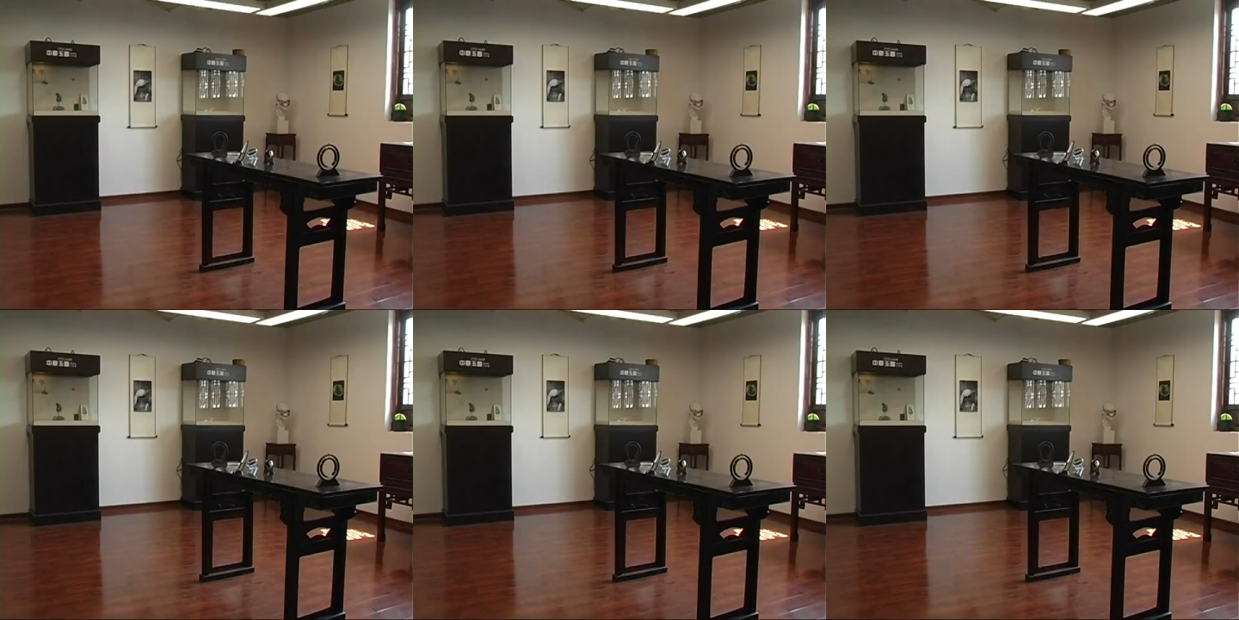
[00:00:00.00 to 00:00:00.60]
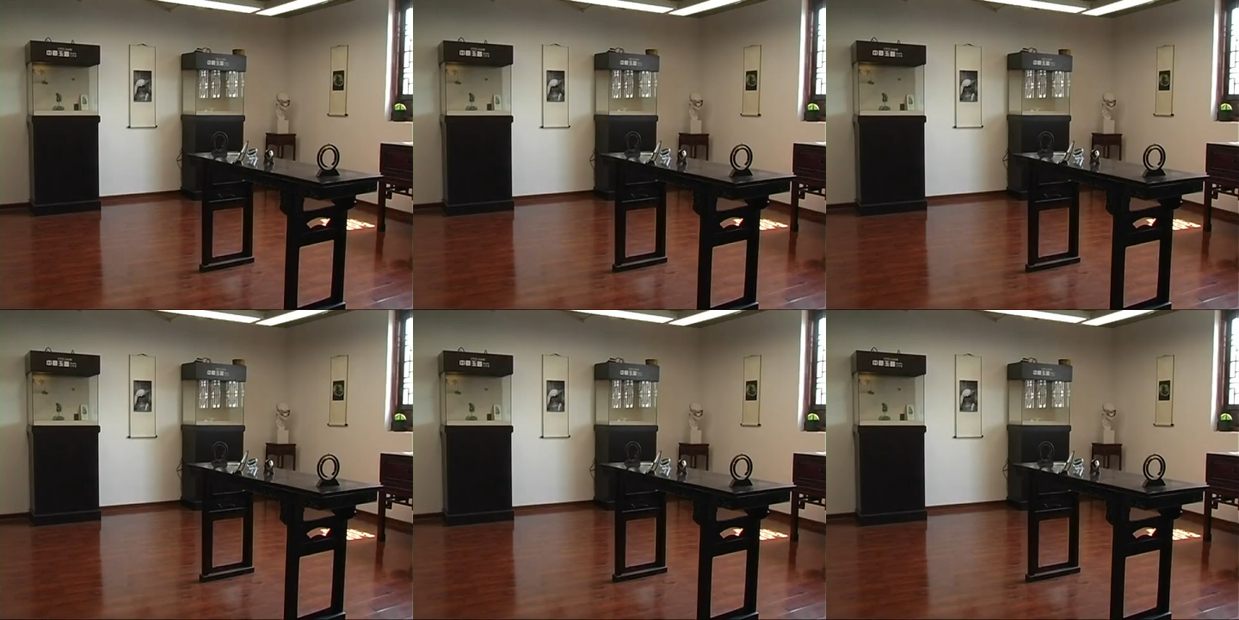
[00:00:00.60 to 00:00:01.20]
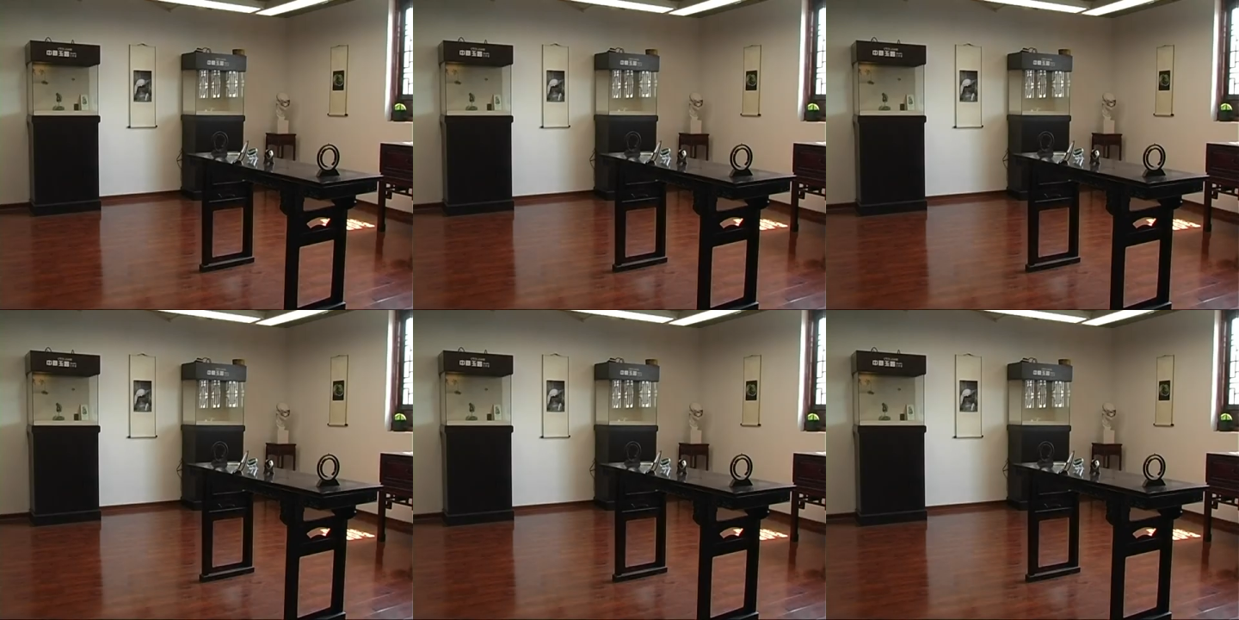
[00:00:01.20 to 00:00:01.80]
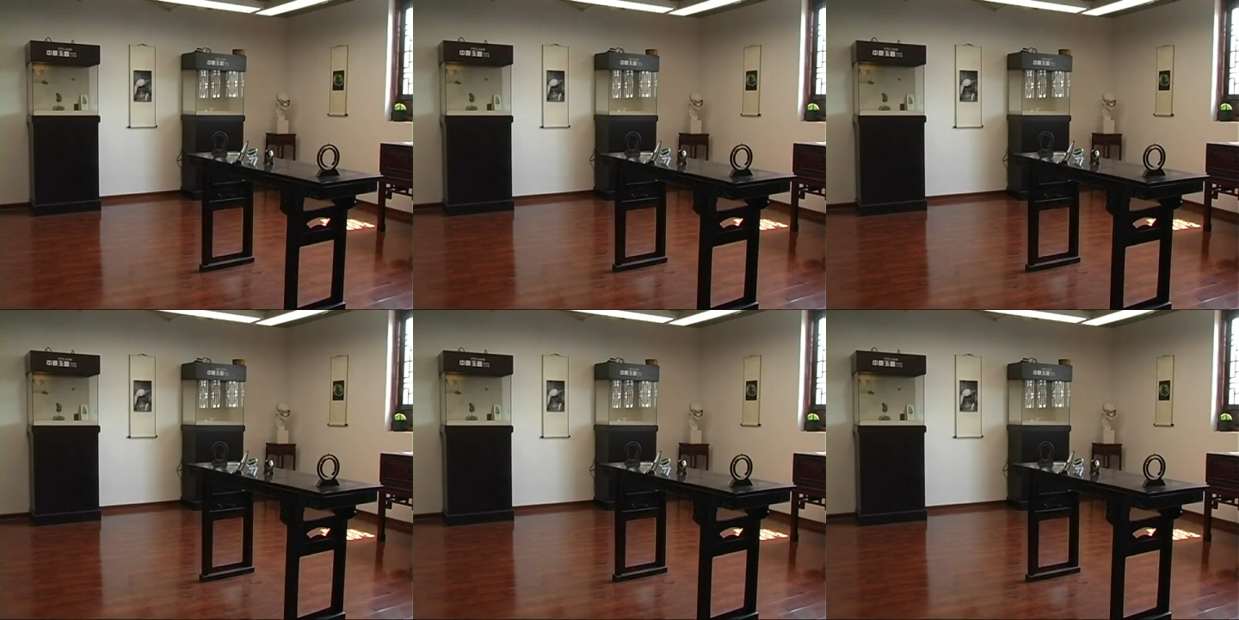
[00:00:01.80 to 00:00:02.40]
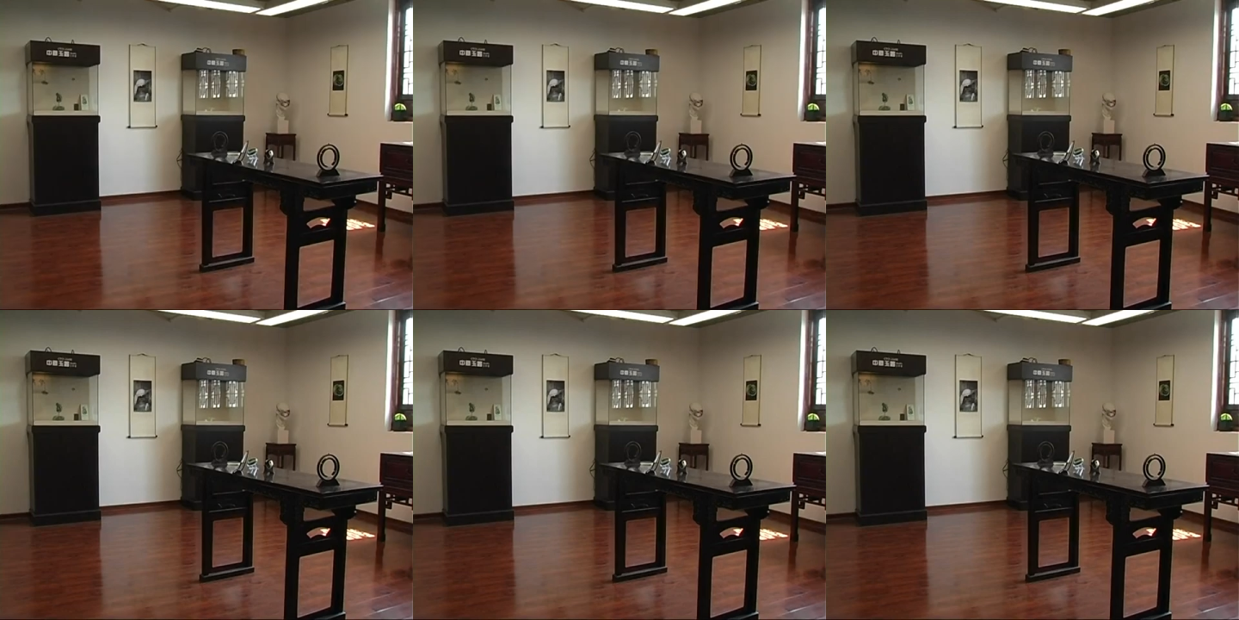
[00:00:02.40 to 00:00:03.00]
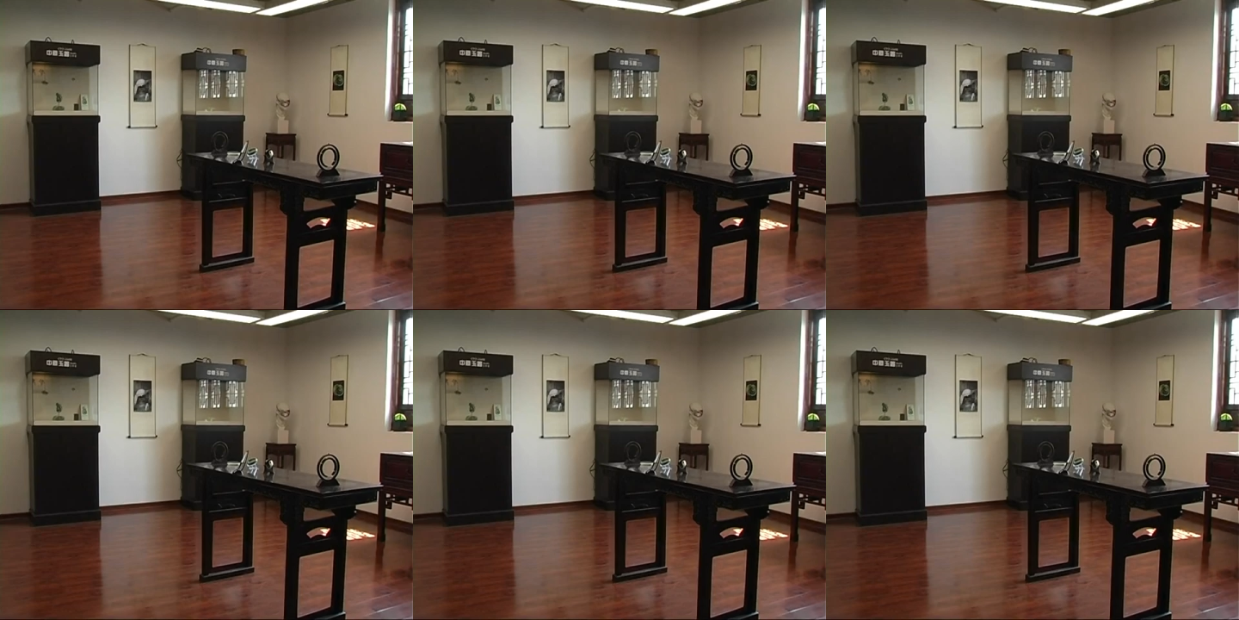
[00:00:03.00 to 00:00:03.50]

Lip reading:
No face is visible, so there are no lips to read.